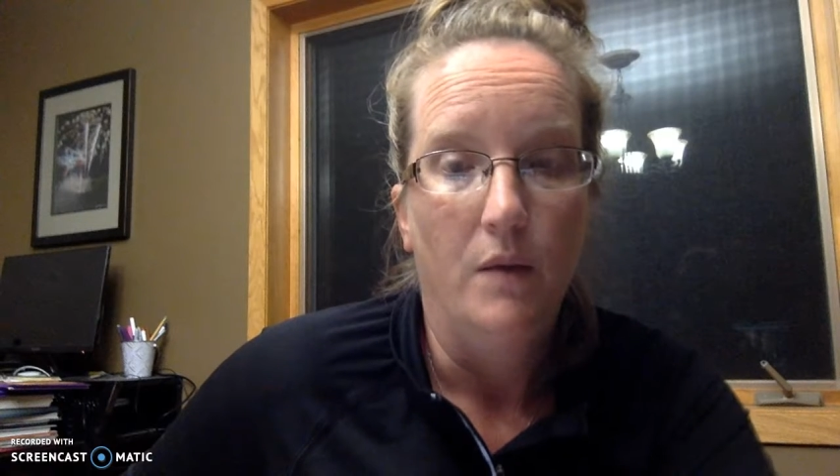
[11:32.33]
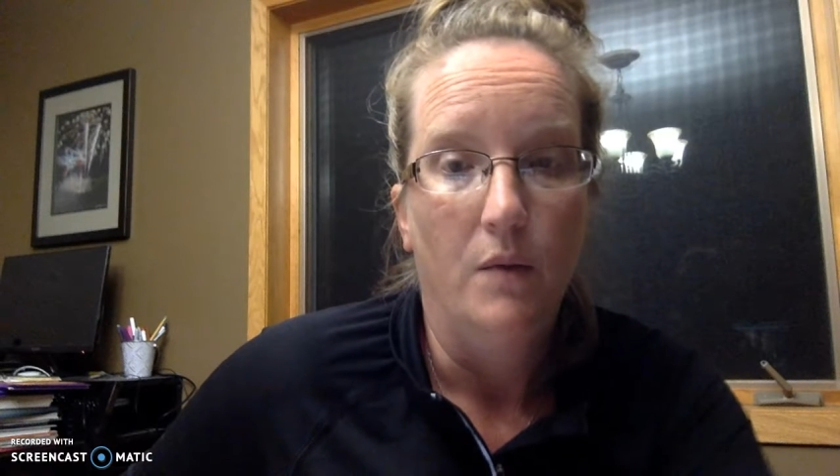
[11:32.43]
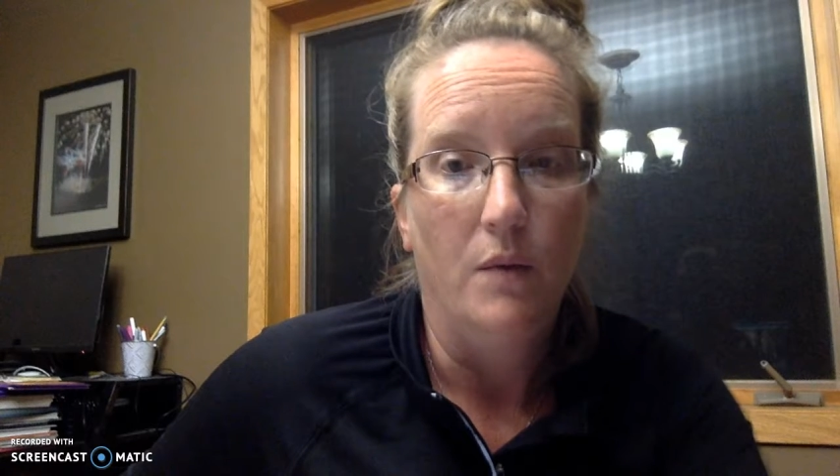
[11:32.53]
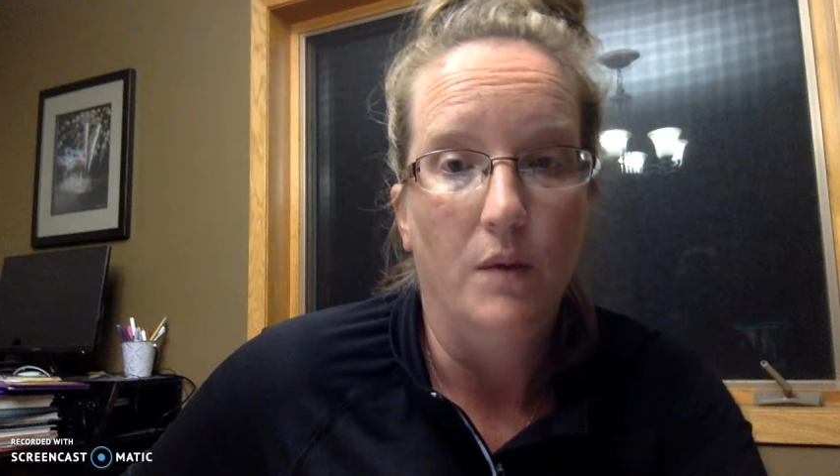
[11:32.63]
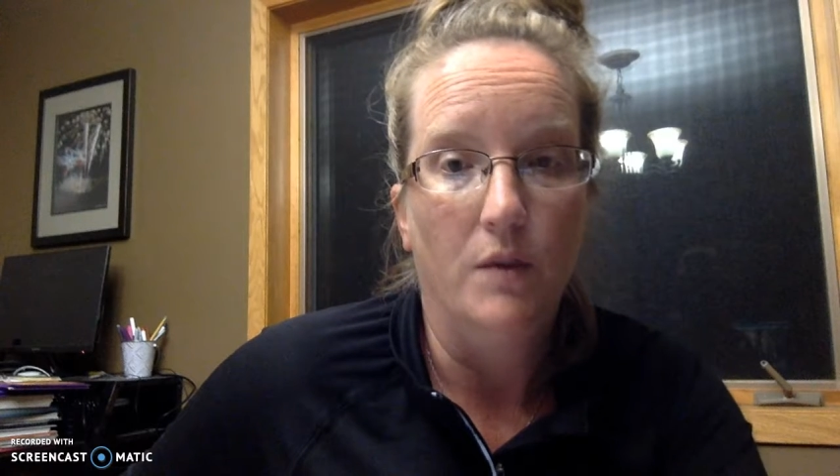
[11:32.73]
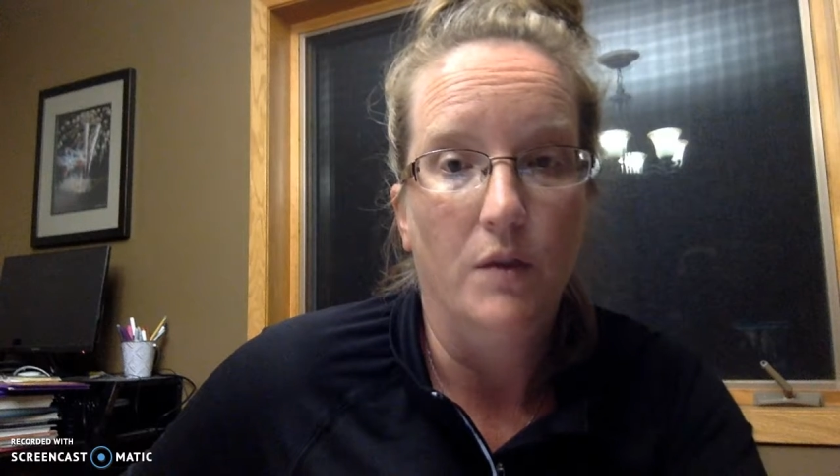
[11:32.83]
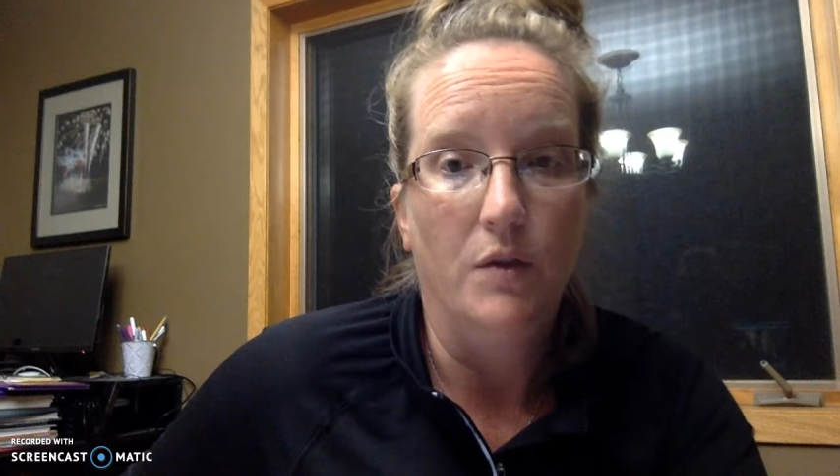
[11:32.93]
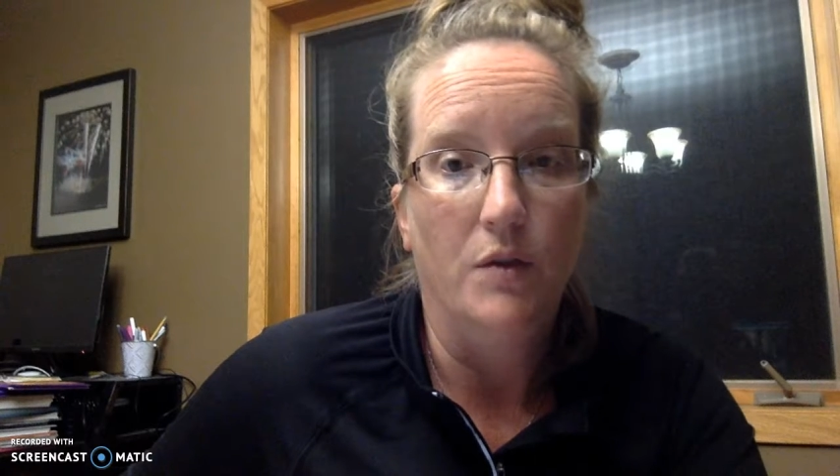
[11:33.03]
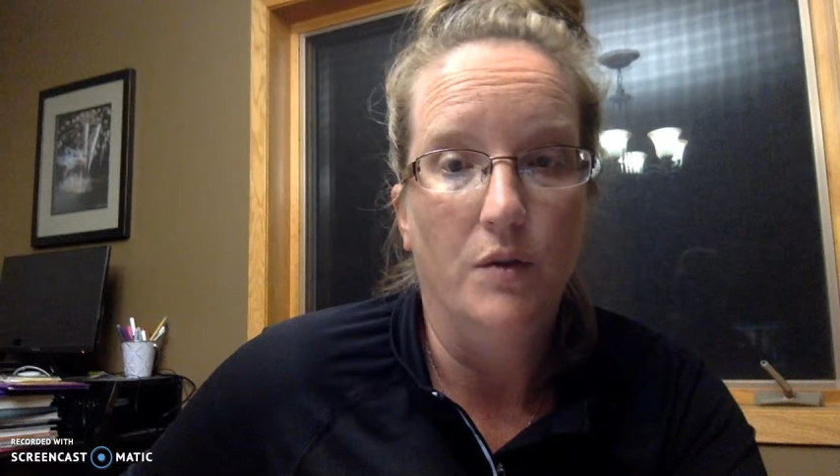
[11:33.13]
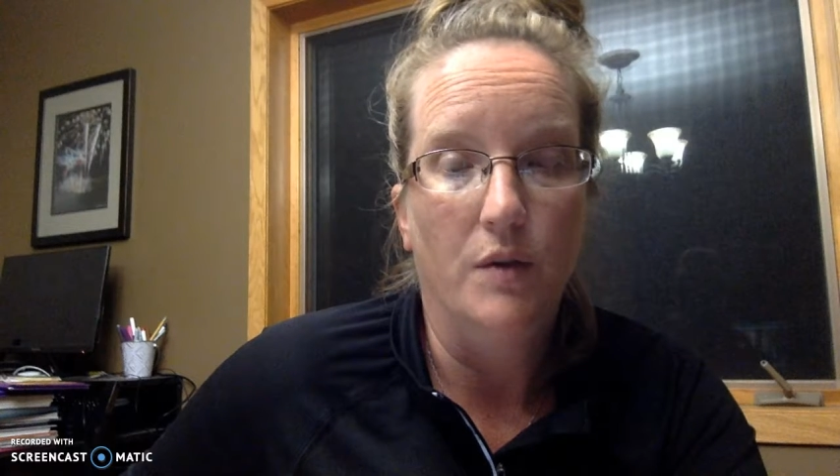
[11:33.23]

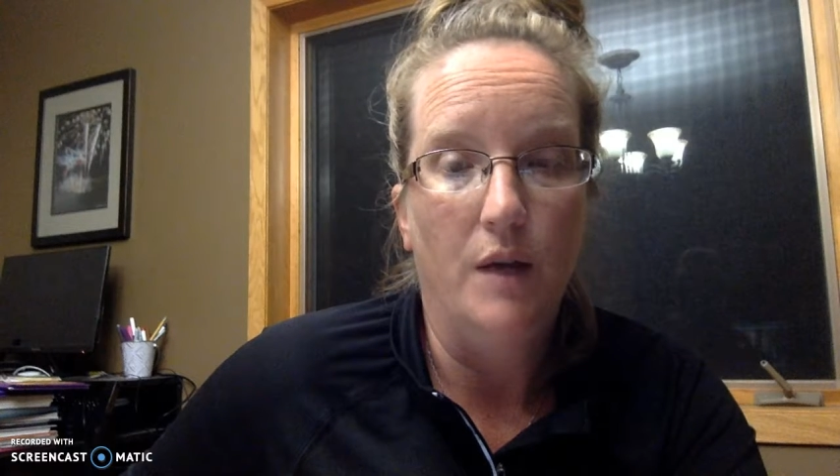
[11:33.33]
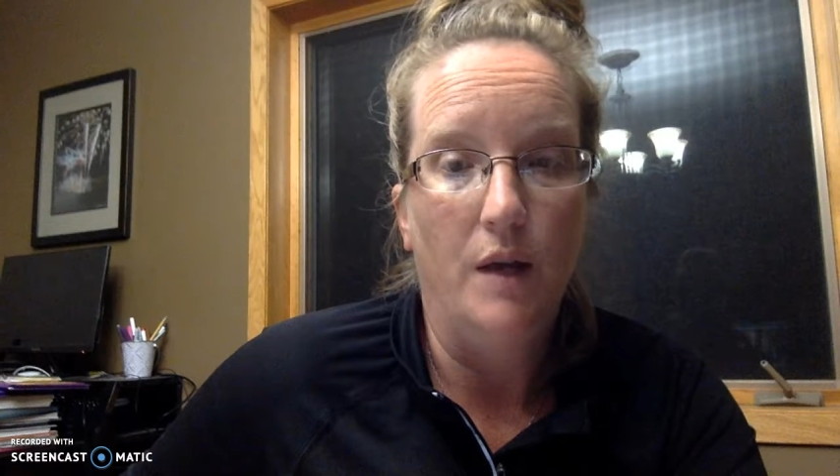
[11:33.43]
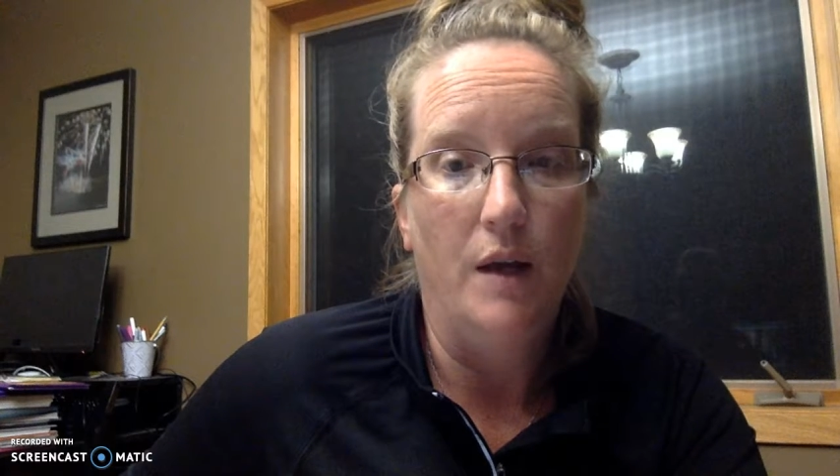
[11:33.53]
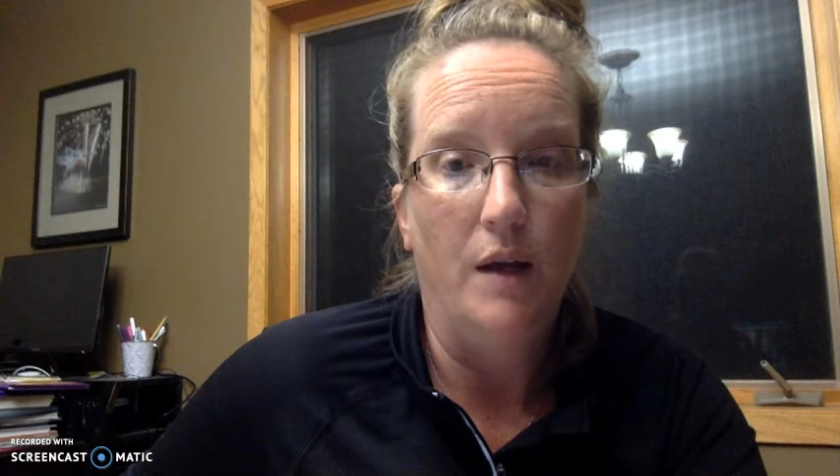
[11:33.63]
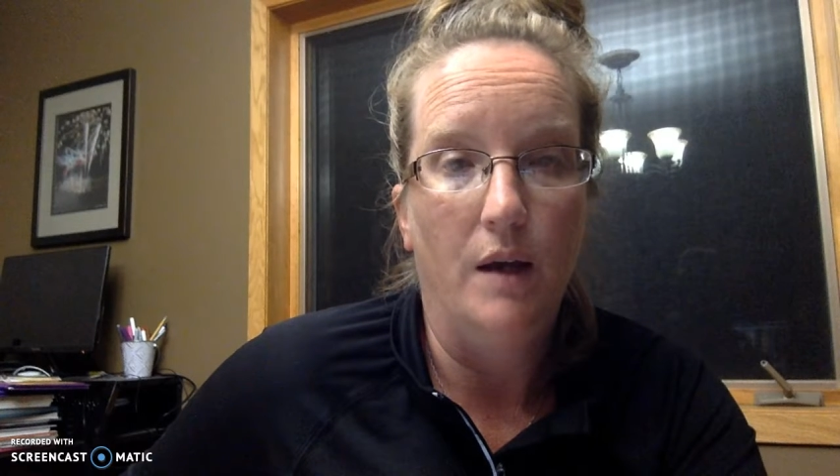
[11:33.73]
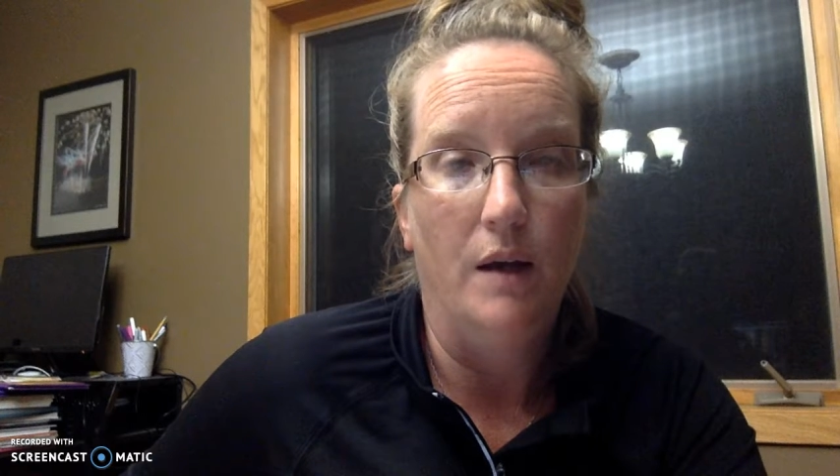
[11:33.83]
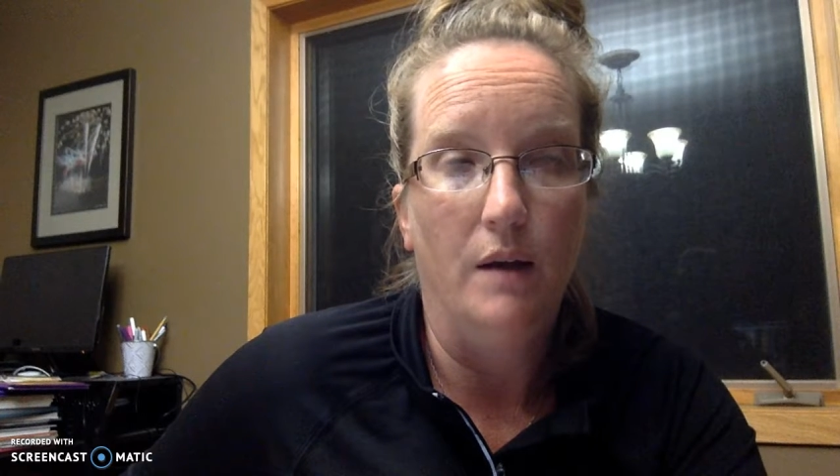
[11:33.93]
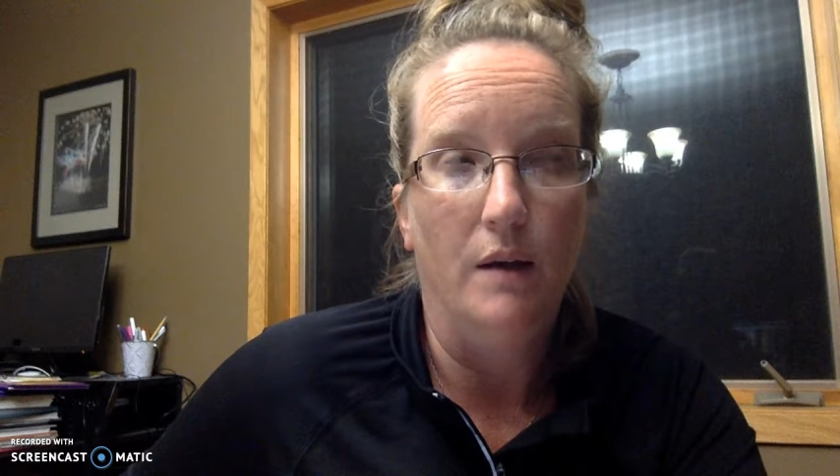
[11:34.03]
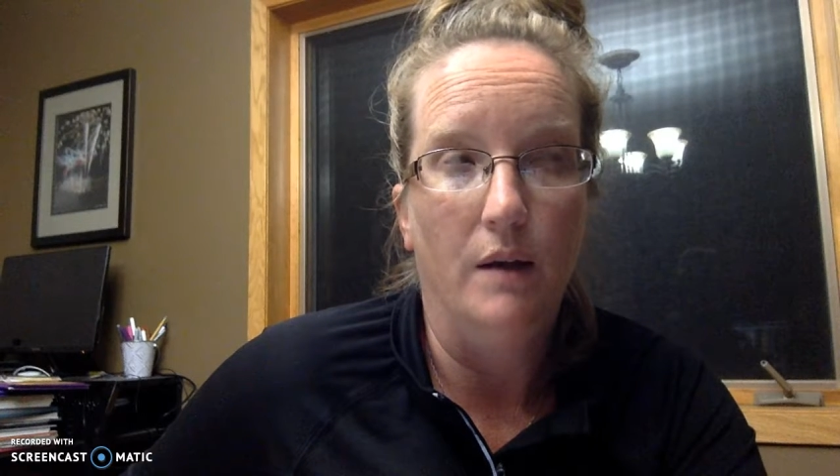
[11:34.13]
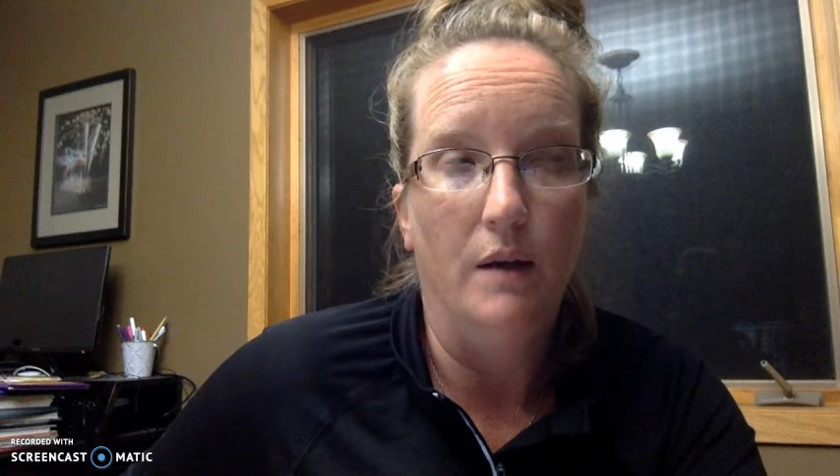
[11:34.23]
research, and